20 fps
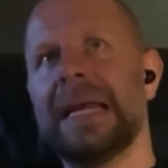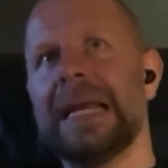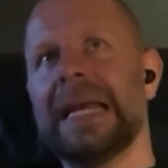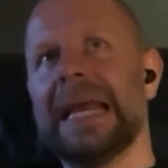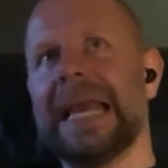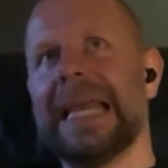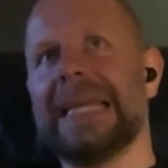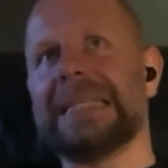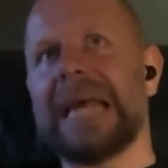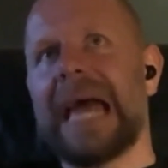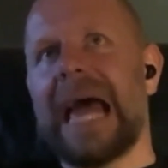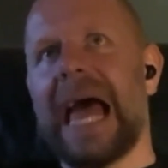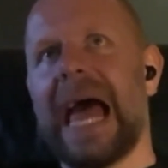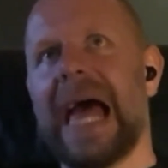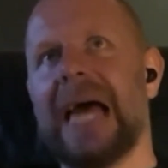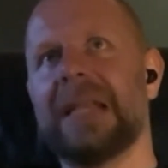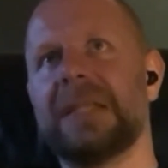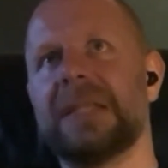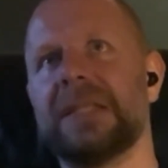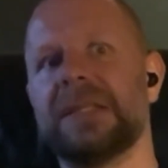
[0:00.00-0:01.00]

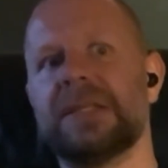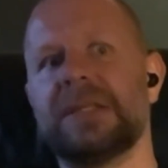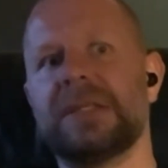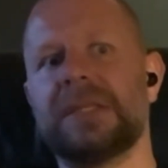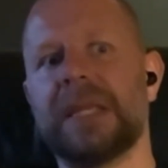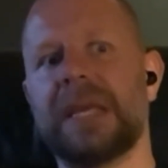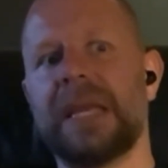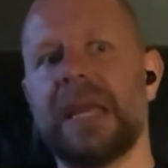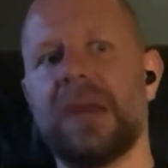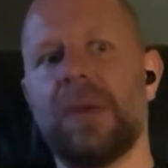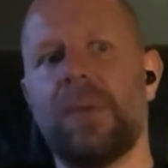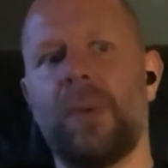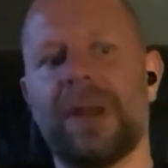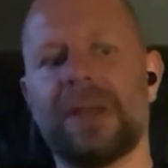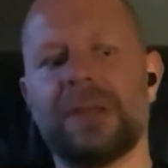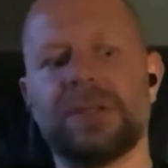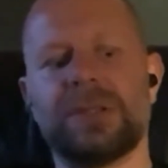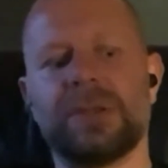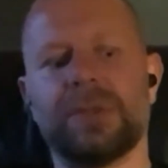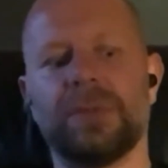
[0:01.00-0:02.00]
to see
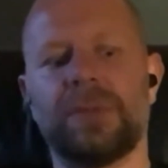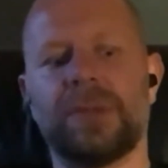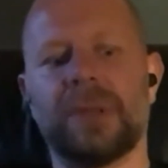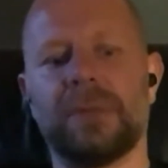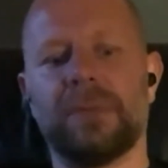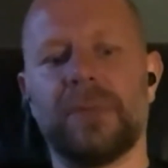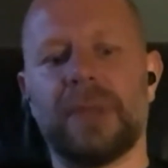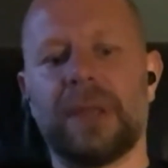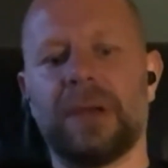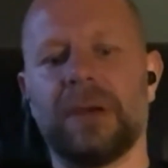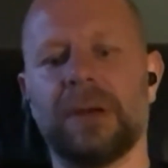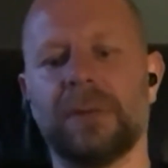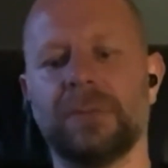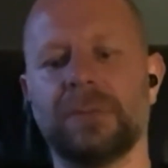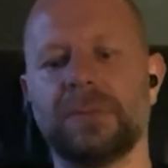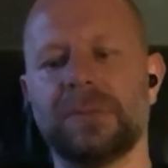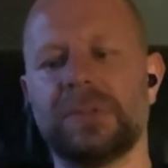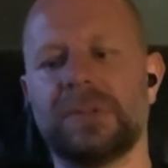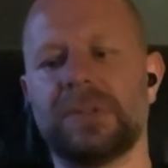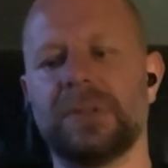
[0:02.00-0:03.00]
when
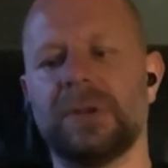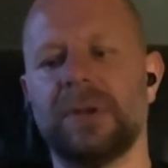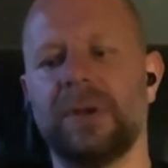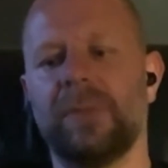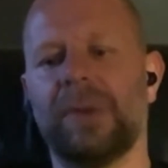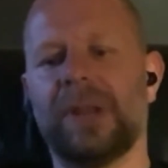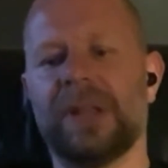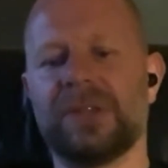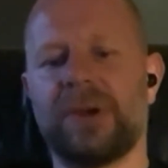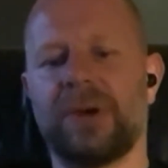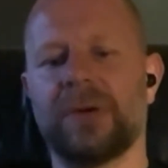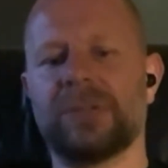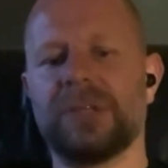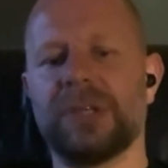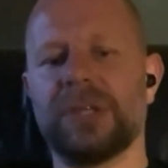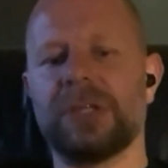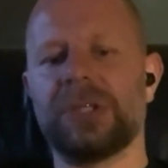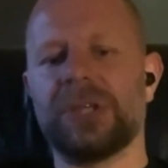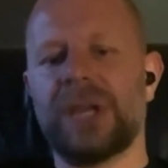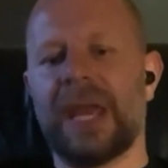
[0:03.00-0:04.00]
a
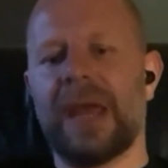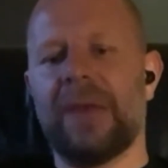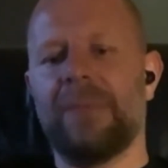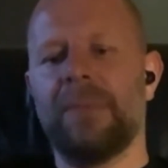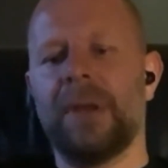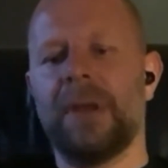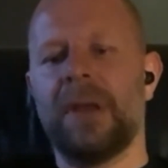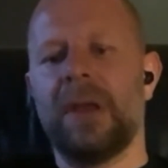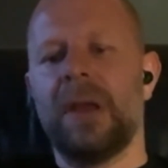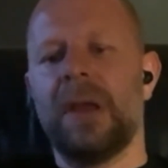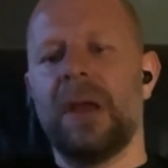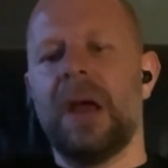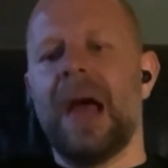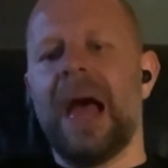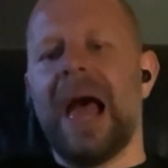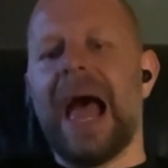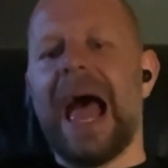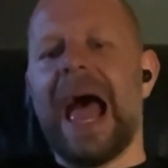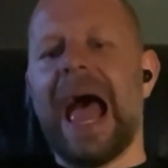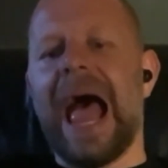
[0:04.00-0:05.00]
toxic shame
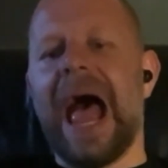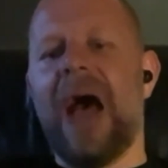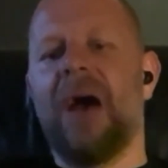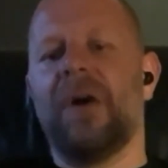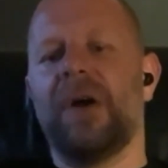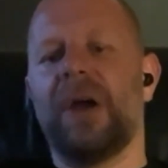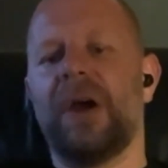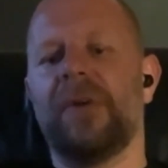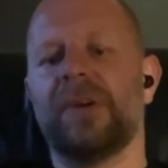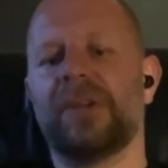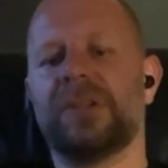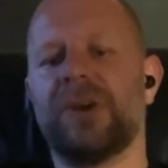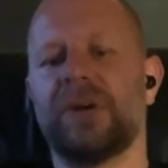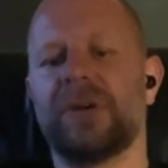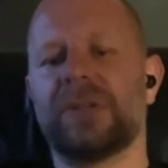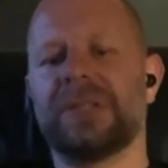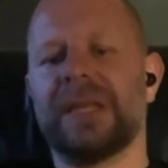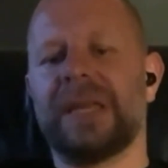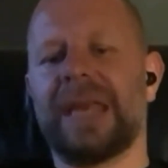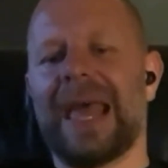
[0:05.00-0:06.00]
or a
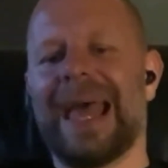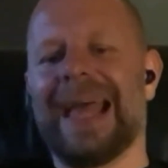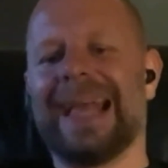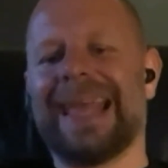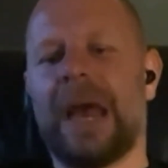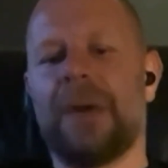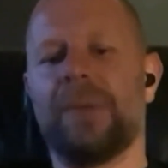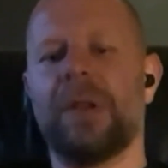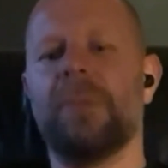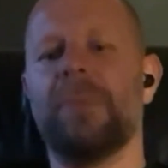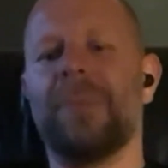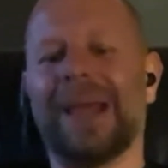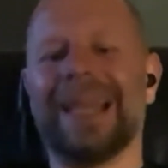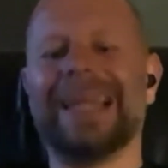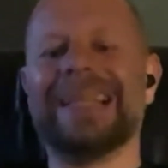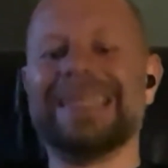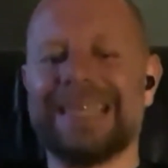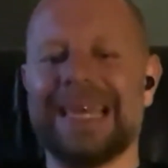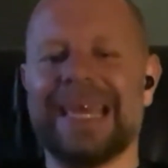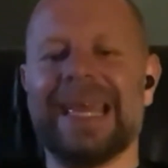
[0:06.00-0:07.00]
toxic
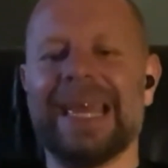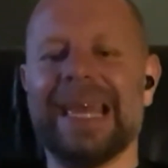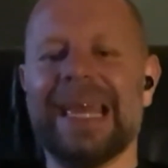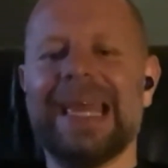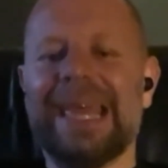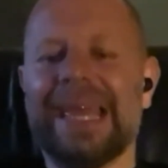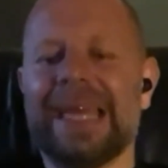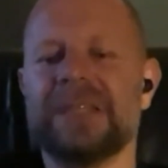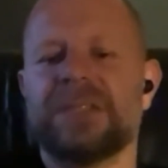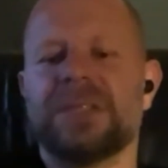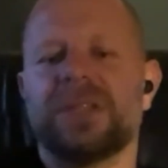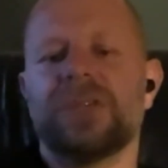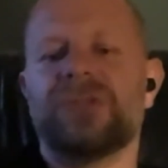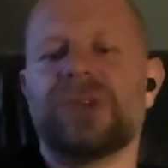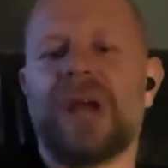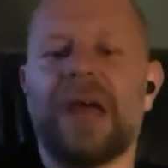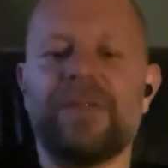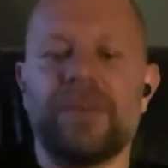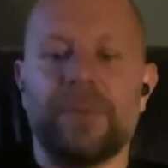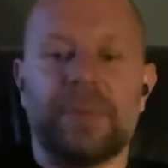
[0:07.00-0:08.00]
accountability is the
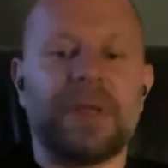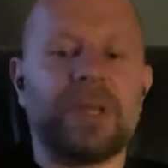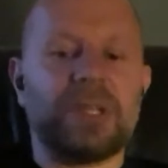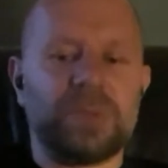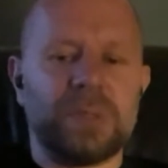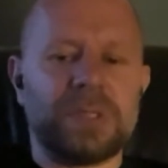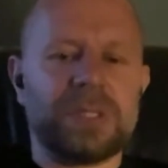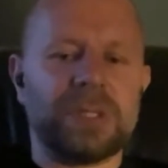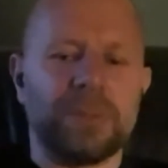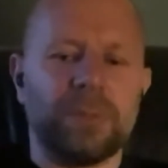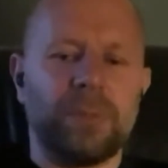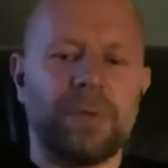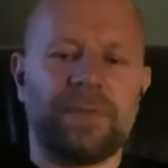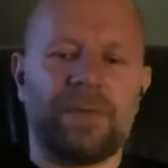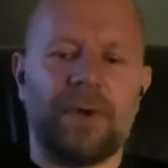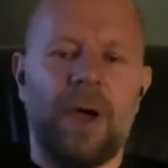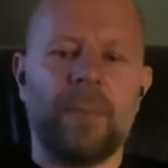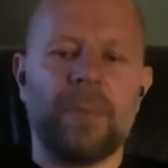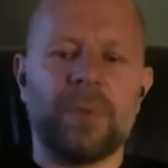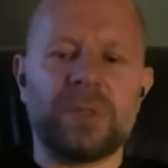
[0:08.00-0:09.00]
driver, because we're still
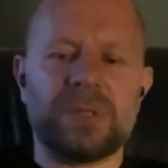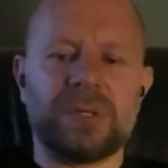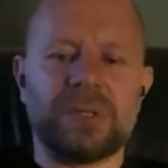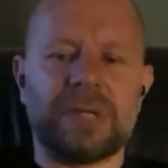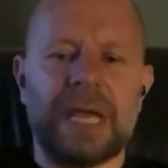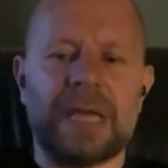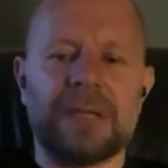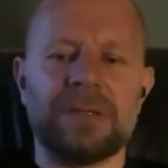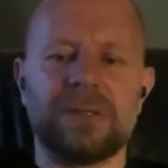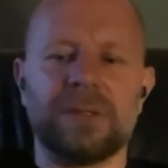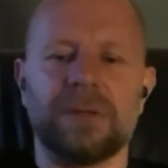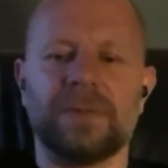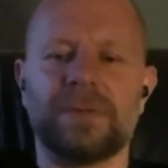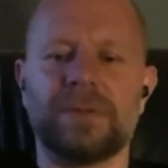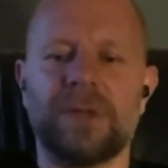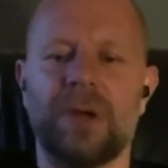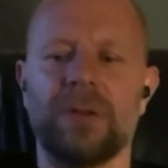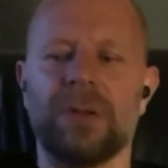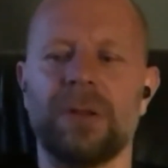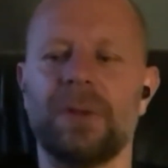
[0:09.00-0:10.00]
performing, we're still getting stuff
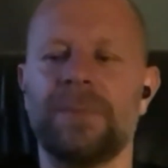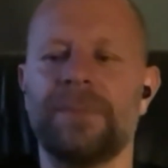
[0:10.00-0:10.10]
done.